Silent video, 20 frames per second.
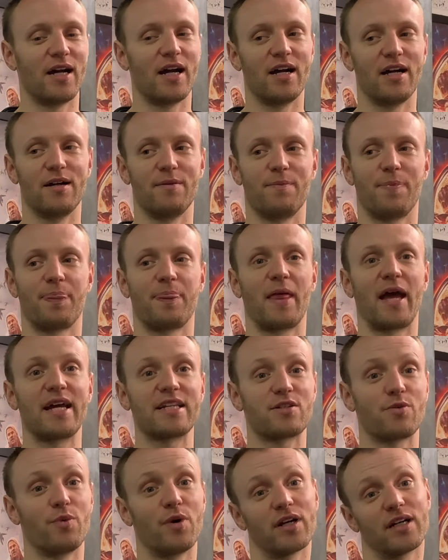Um, had
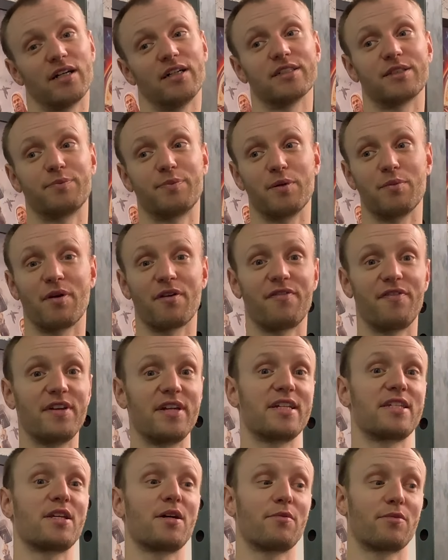to work hard to build my
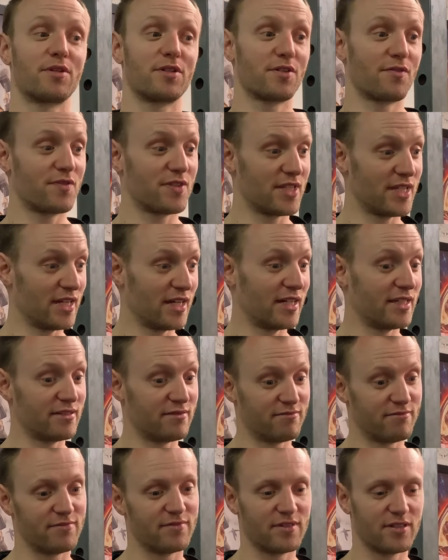fitness up because obviously I'd
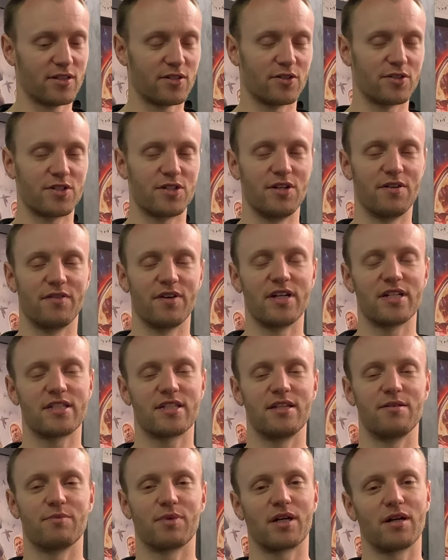gone to
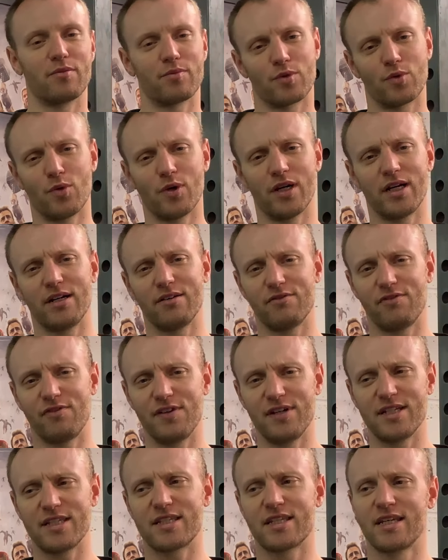university and become quite
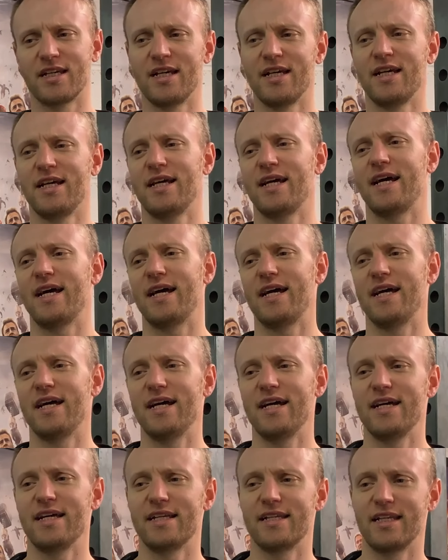unfit
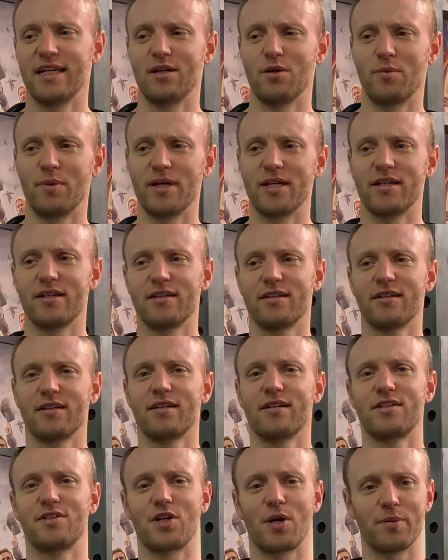and a little bit
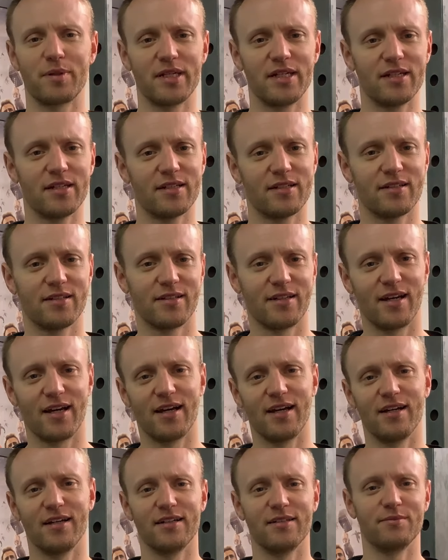chubby.
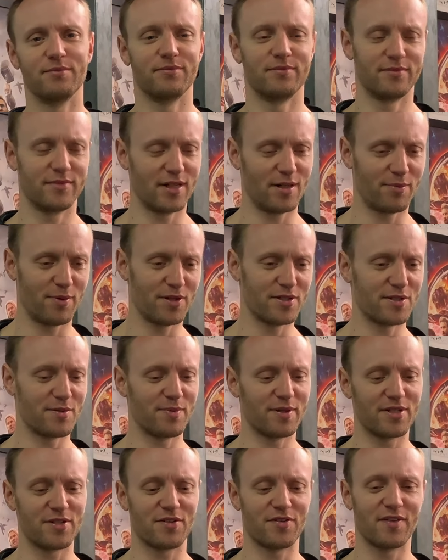Um, I'll post a
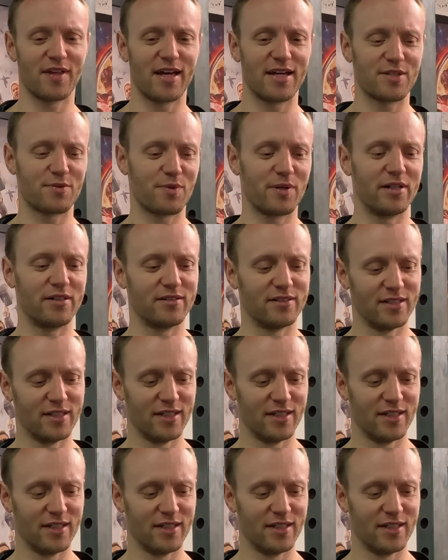picture of that as well.